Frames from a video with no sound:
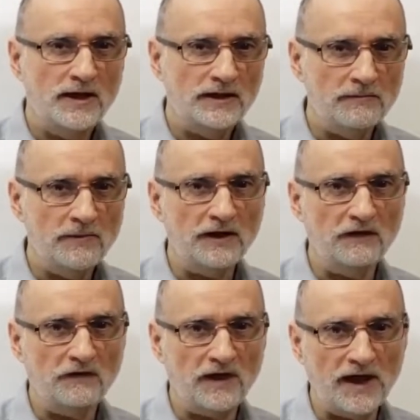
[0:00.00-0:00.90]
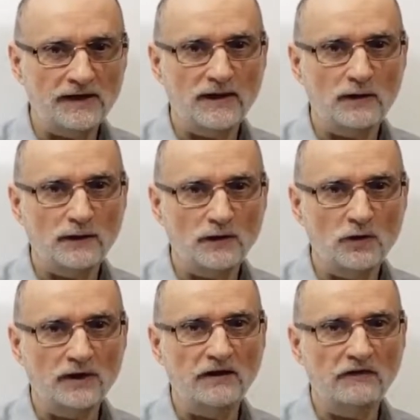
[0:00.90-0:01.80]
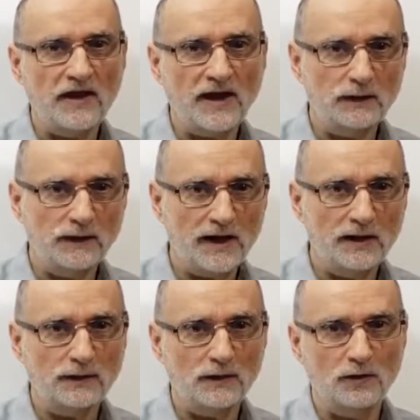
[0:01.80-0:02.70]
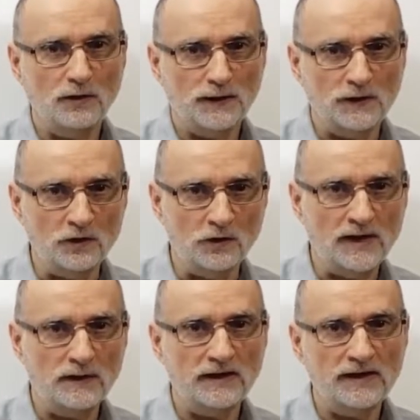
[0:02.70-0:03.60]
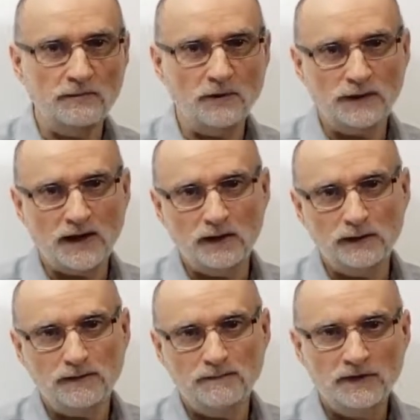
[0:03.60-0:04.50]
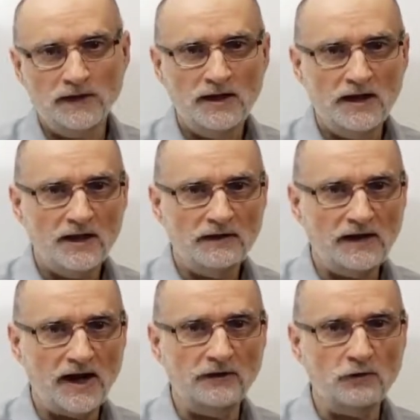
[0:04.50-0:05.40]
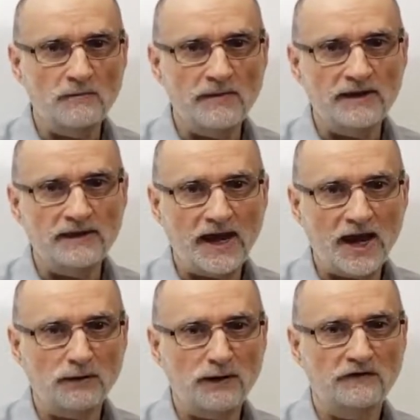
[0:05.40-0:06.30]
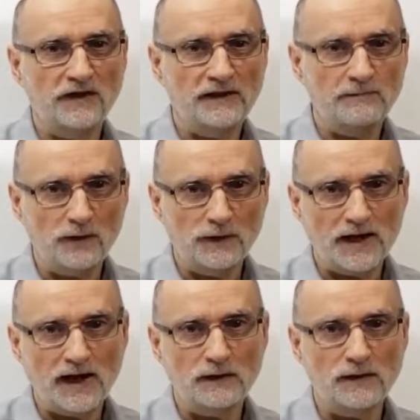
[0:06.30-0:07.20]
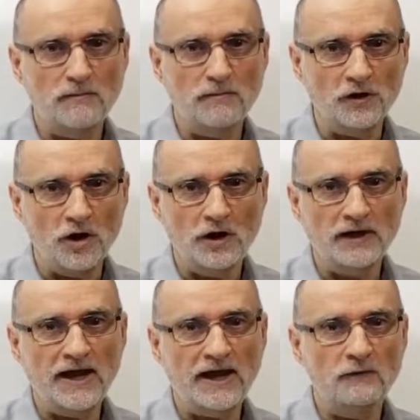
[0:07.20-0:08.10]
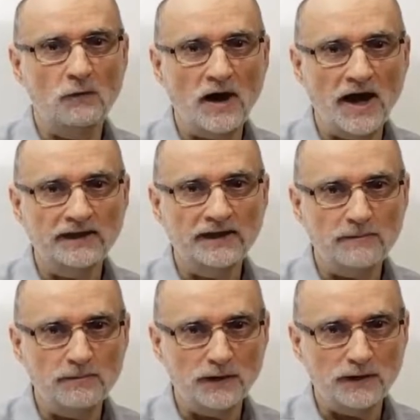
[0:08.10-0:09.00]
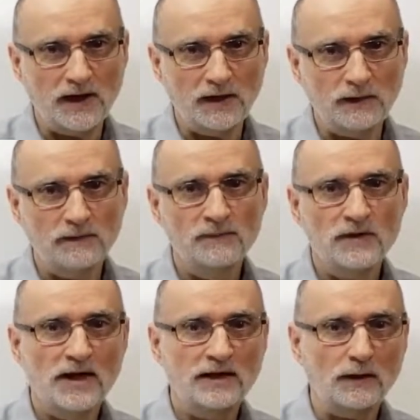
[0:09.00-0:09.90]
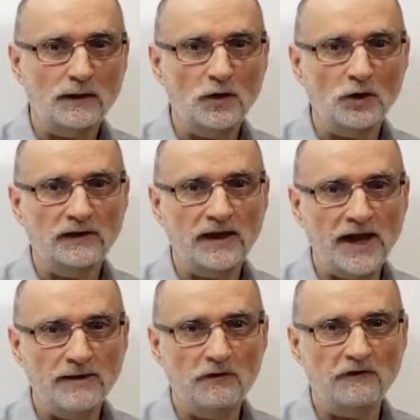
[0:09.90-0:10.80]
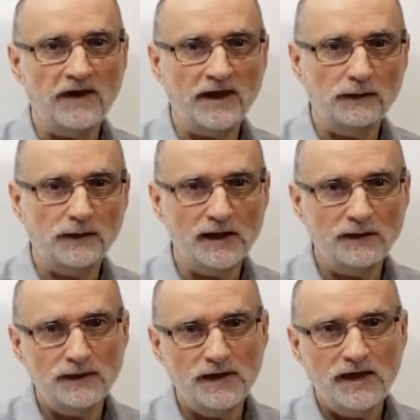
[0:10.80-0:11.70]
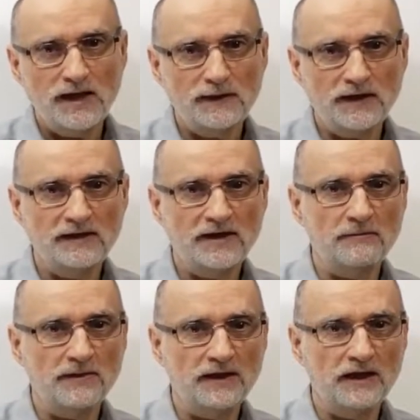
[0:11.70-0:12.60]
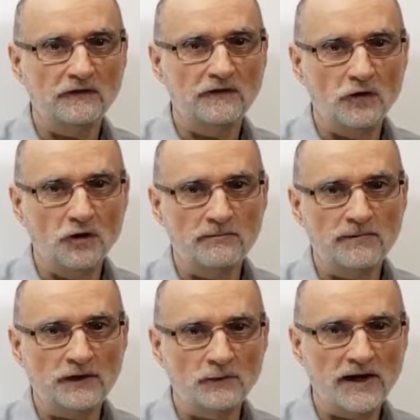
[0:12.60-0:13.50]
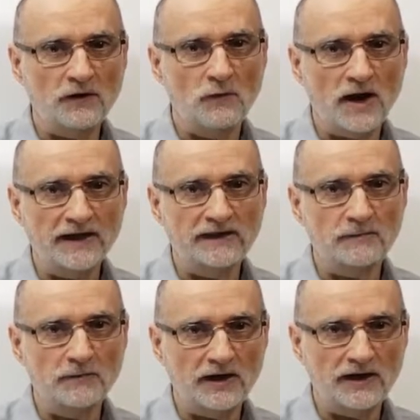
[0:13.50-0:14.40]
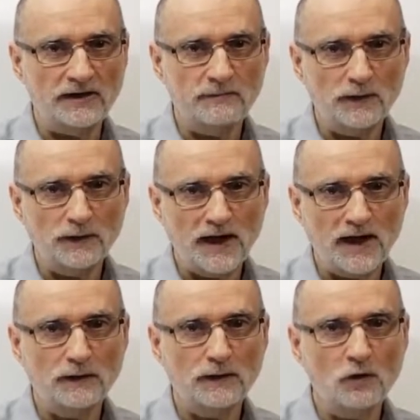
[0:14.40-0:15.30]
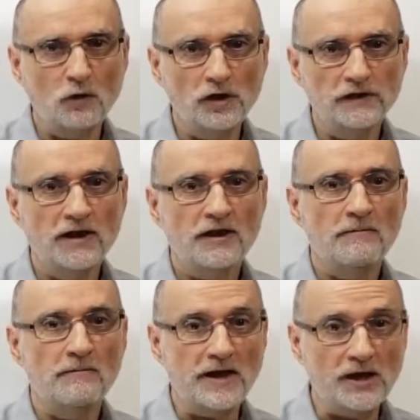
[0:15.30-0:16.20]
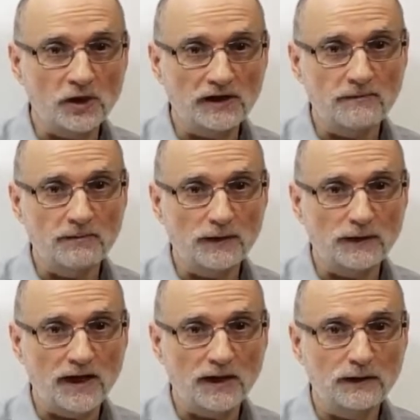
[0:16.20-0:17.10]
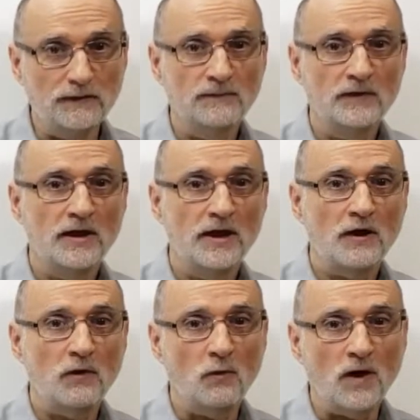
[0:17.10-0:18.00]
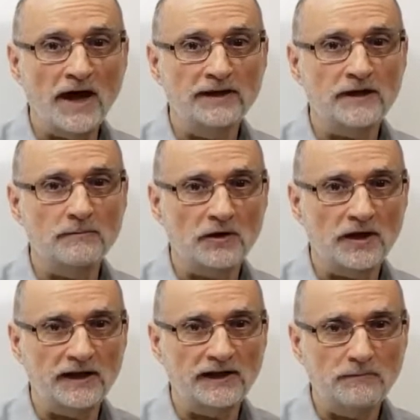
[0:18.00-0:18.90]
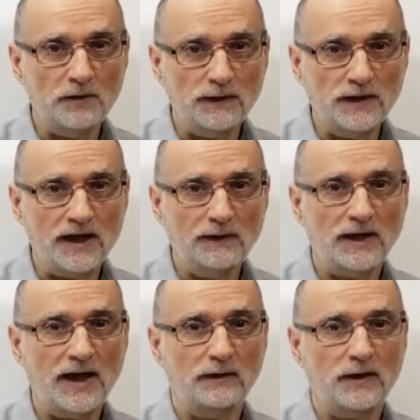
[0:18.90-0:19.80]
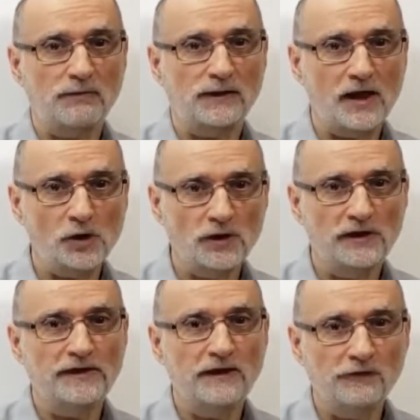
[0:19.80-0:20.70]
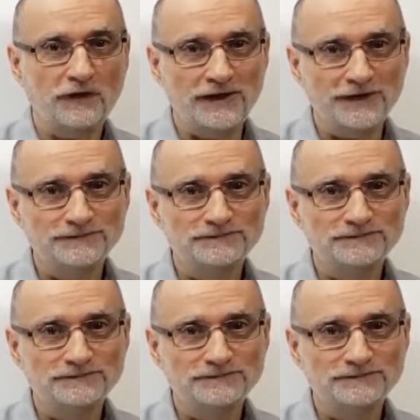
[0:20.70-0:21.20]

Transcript: The body fat is stored in fat cells, also known as adipocytes. There are two main types of adipocytes, brown and white adipocytes. The third type of fat cells is an intermediate form between white and brown adipocytes called beige adipocytes. White and brown adipocytes are substantially different.